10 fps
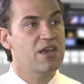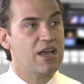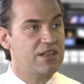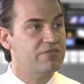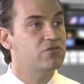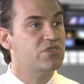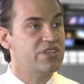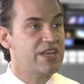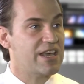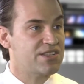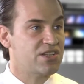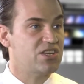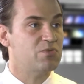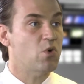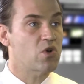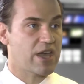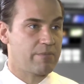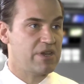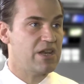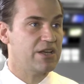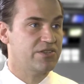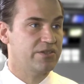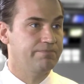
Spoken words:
and the FTSE ST Small Cap Index.